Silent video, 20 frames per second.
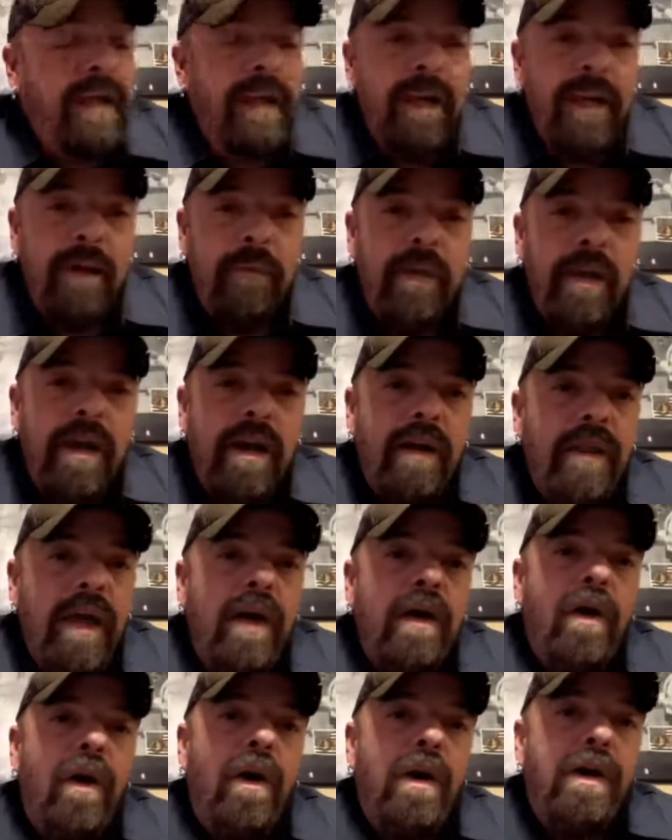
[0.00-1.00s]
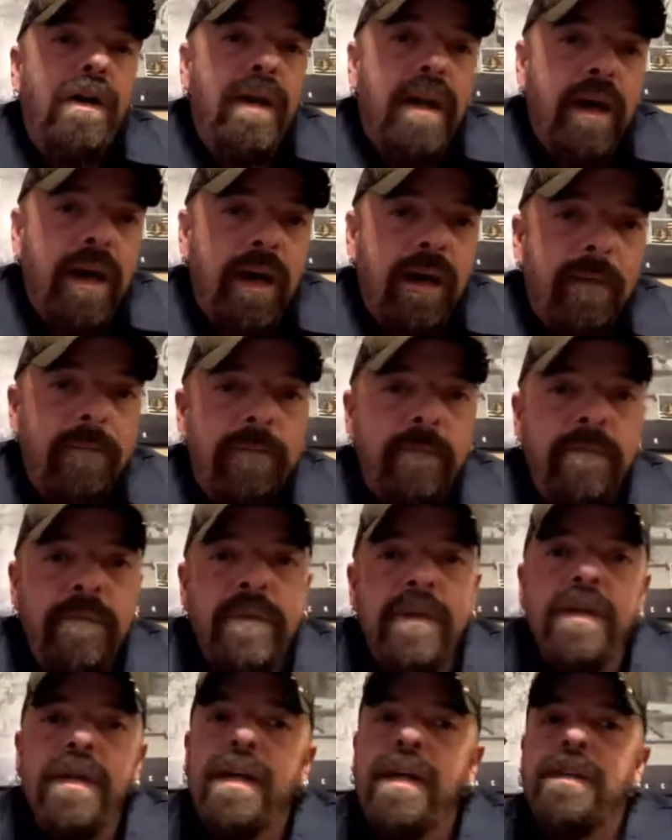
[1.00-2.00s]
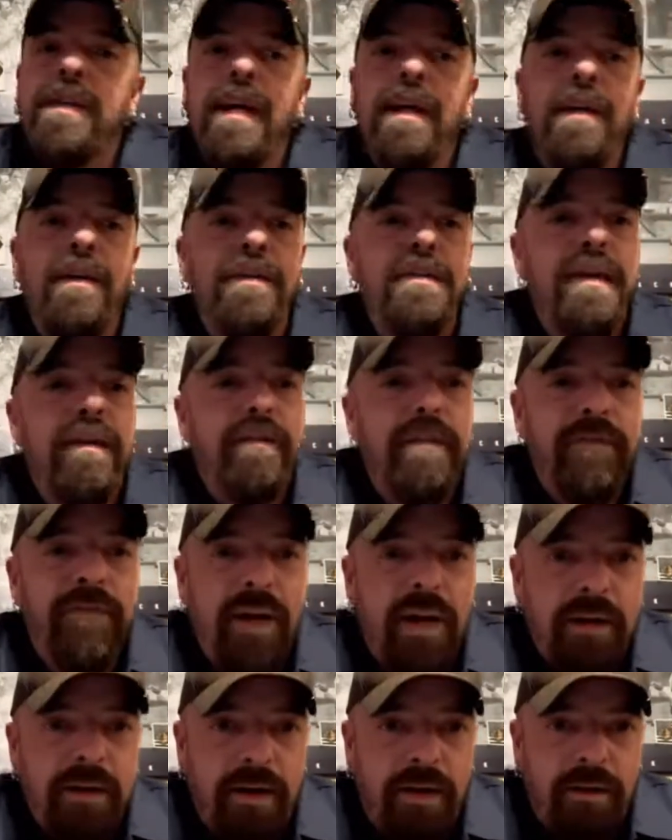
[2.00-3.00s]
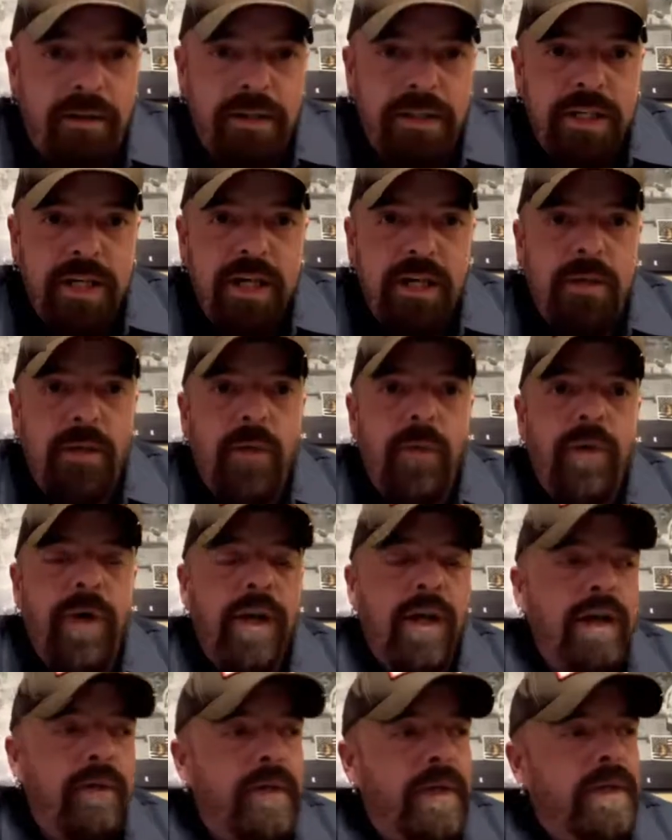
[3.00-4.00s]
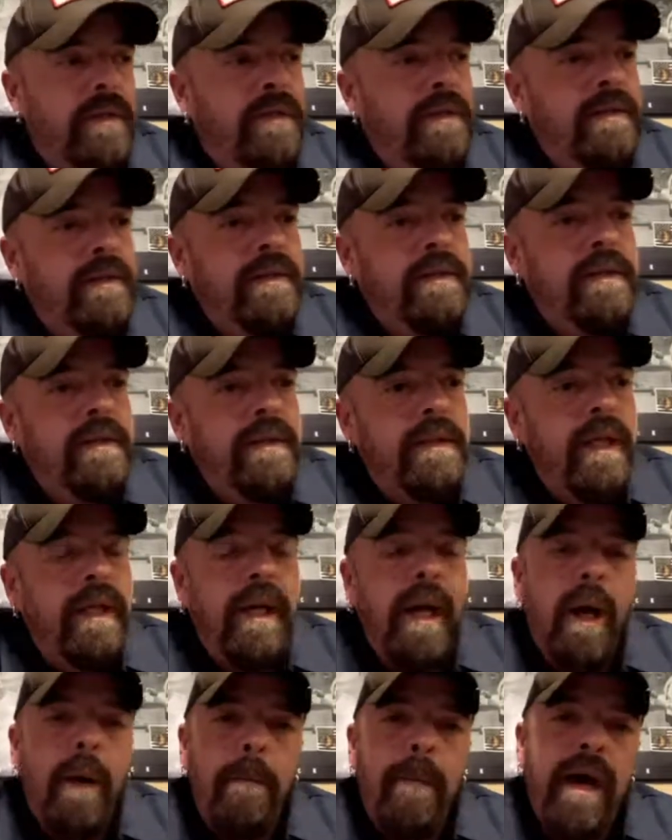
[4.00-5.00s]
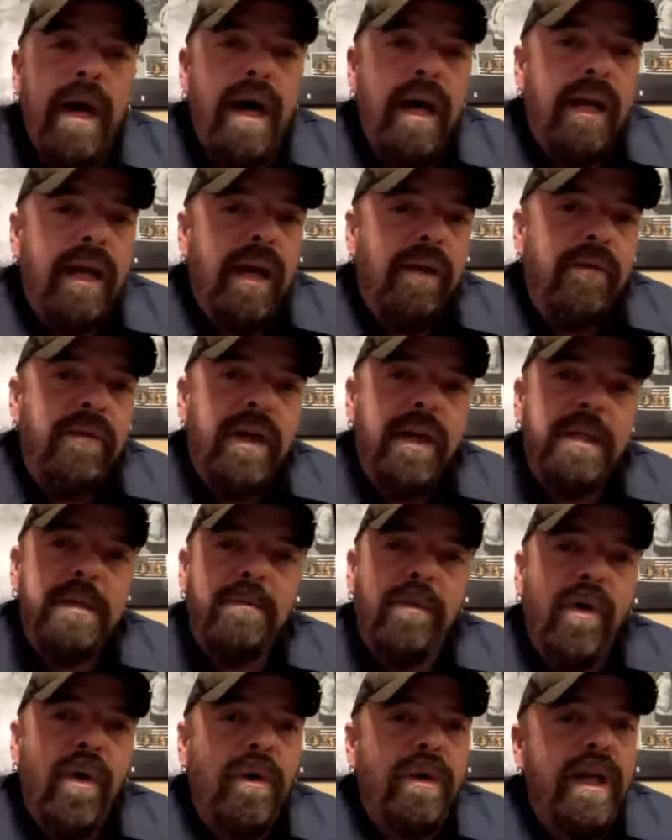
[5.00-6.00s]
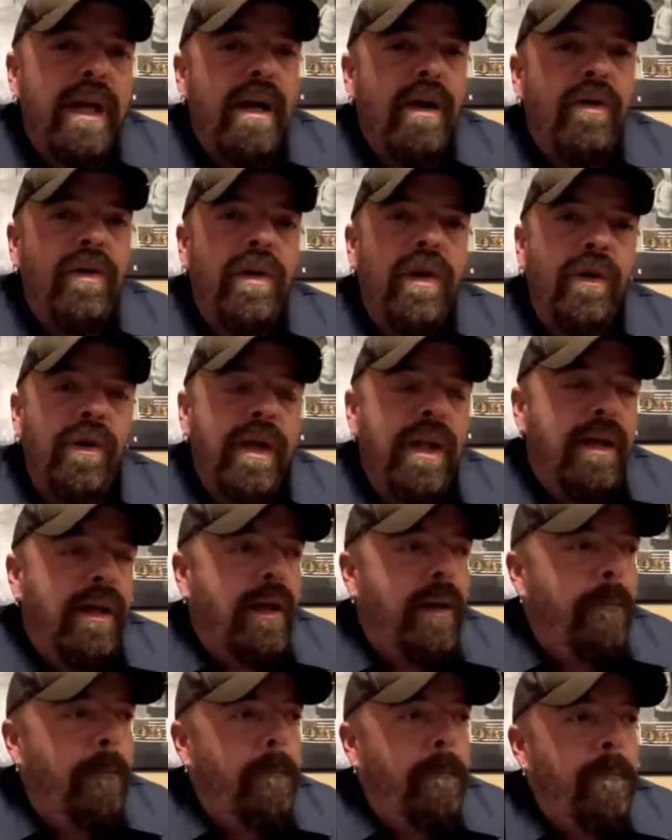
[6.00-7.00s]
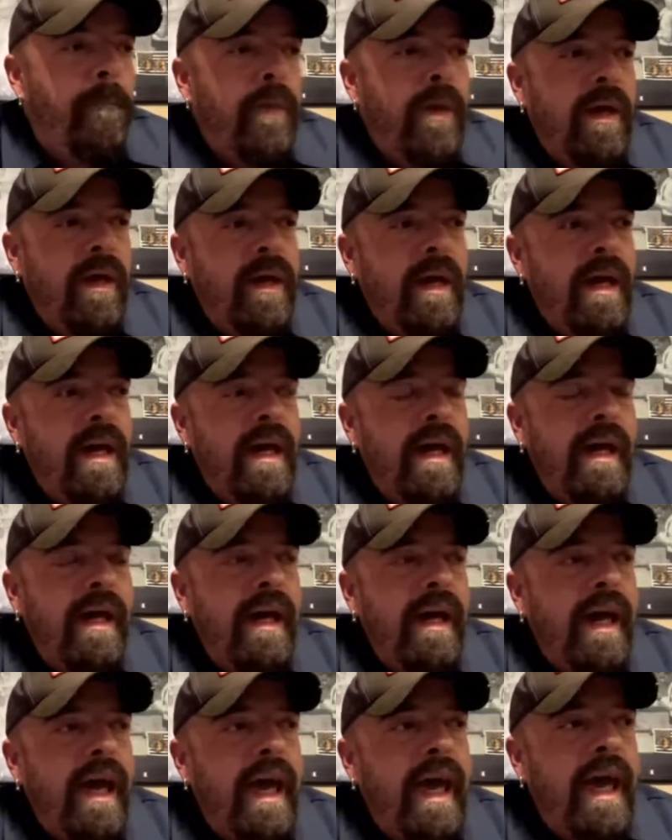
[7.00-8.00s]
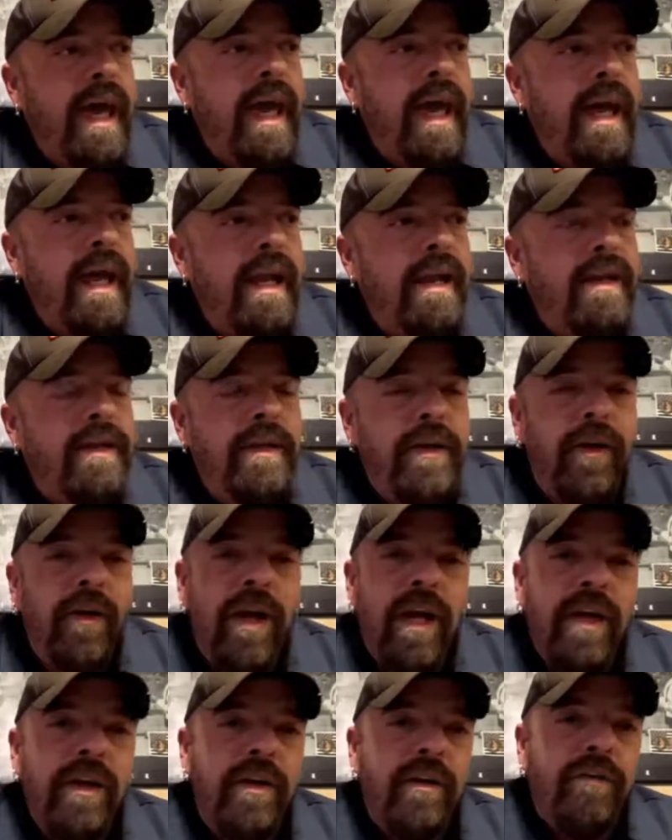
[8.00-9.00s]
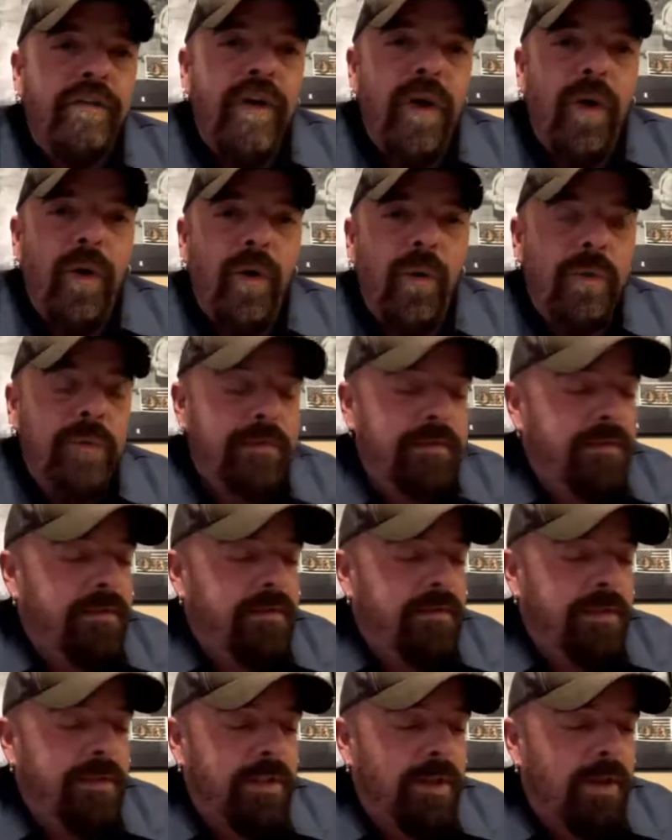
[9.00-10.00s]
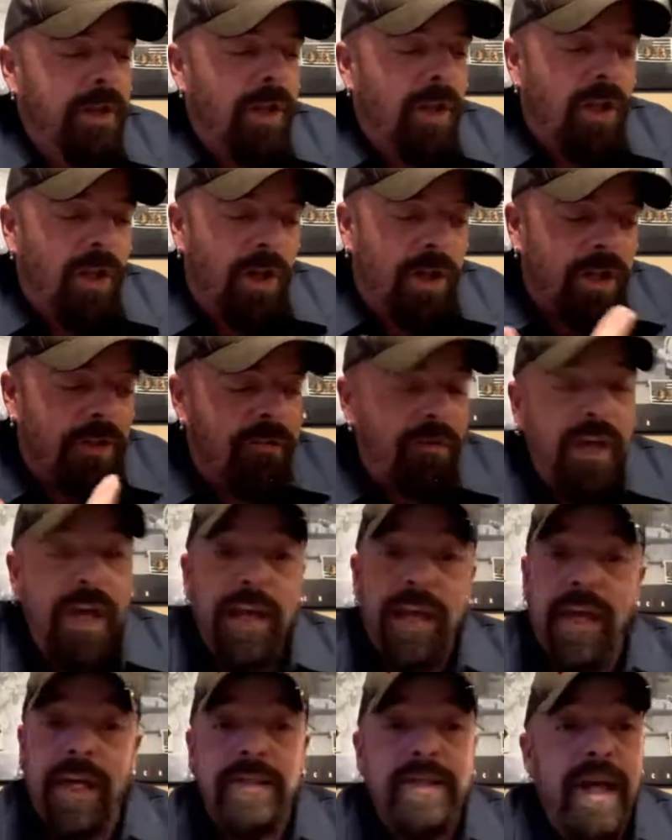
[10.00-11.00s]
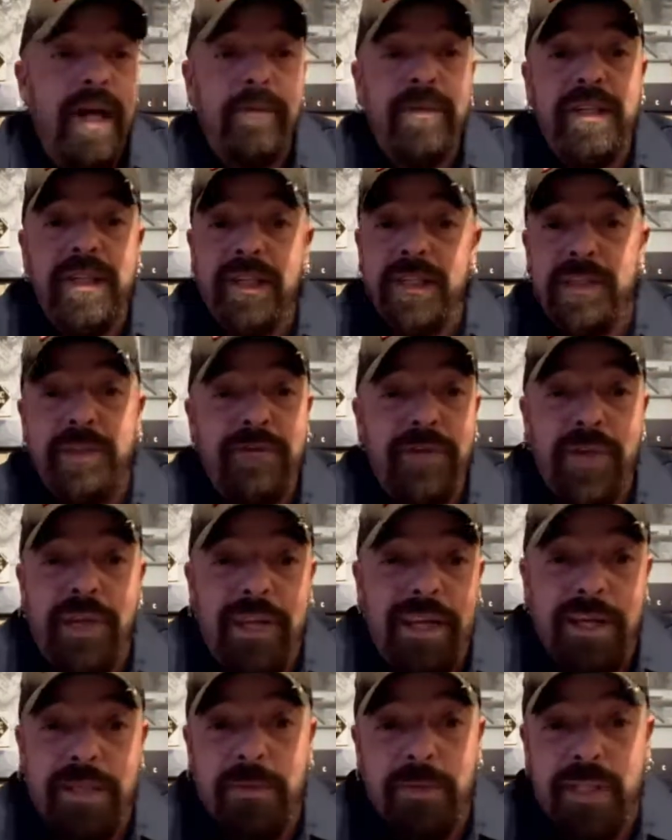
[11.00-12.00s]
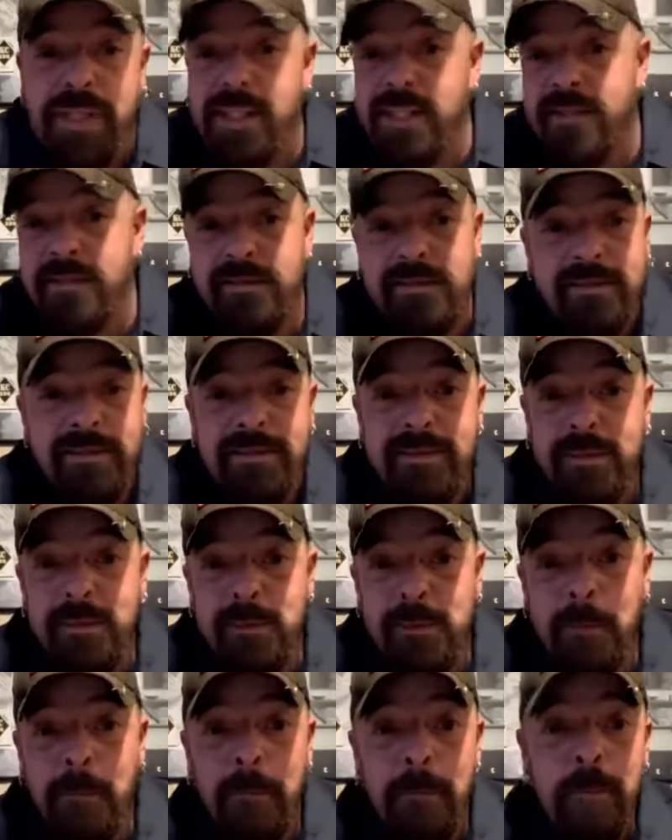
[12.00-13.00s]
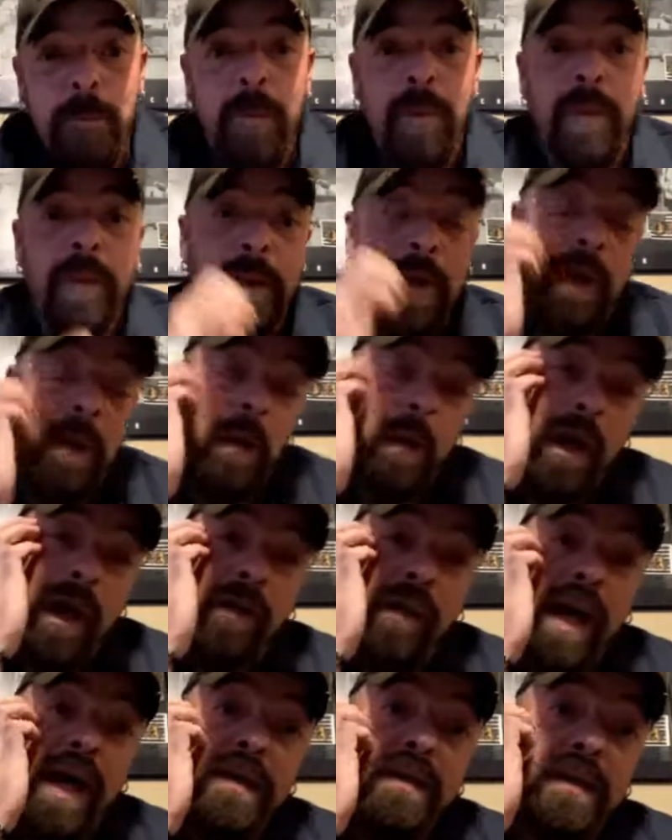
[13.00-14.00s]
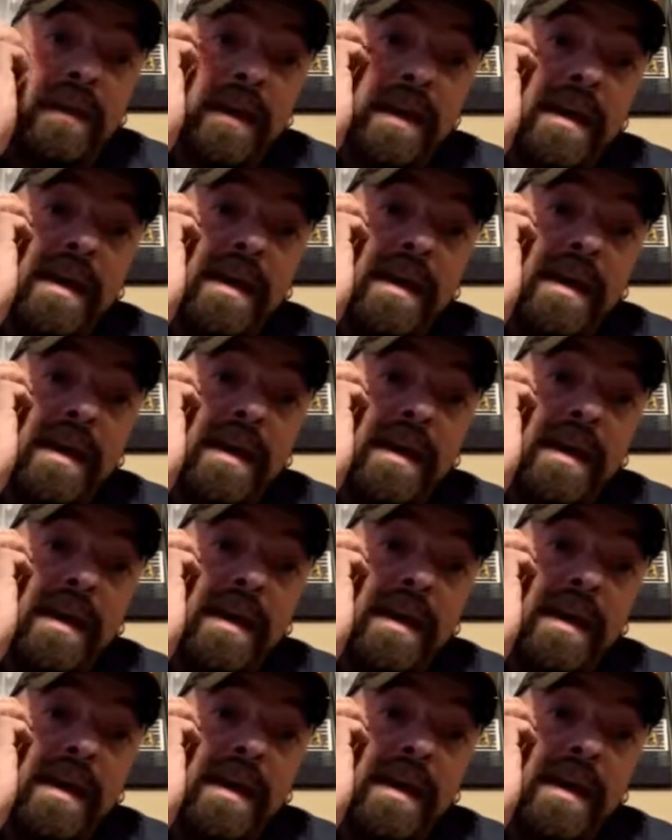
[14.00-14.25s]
you get up there and they call your name. You get the little $75 check or whatever. You come back. Everything's broke down, loaded up. And you're in your phone looking for that next competition for the next weekend. And that's,